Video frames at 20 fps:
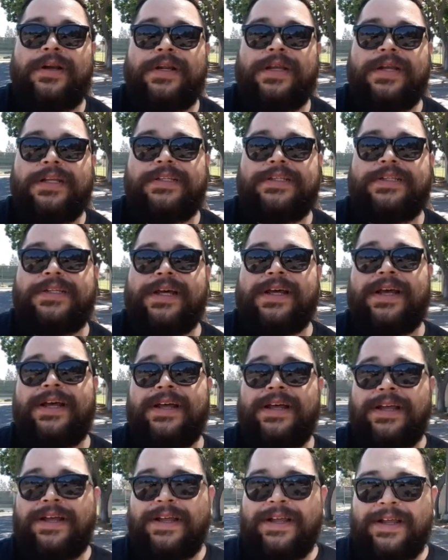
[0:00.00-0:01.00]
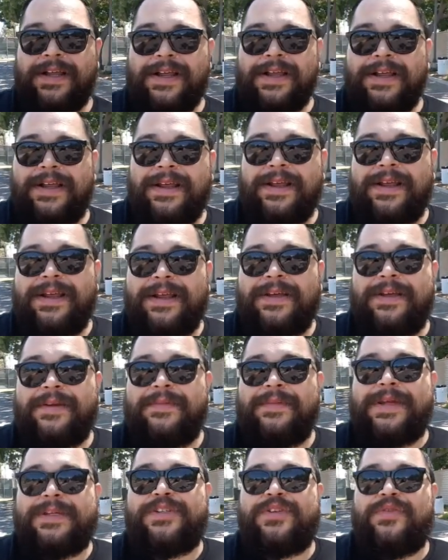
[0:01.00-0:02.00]
It gets, uh,
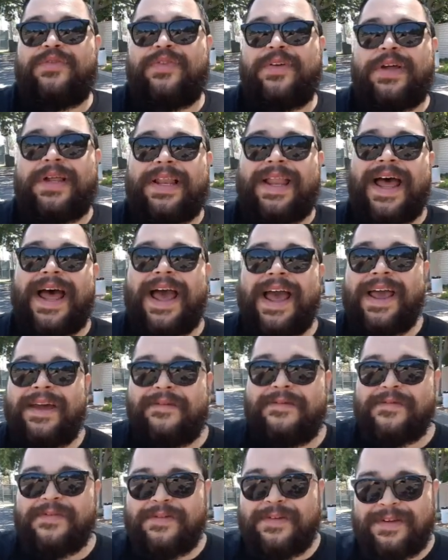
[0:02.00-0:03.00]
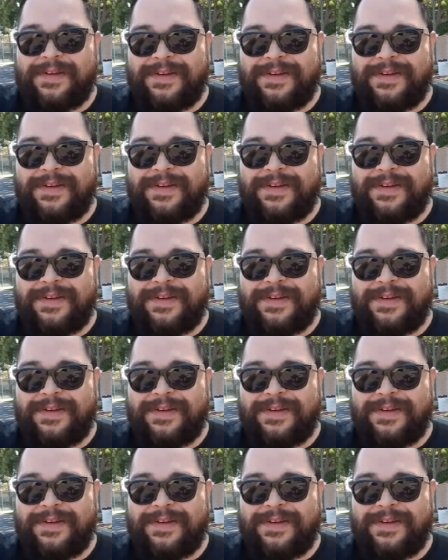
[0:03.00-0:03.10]
makes you feel alive.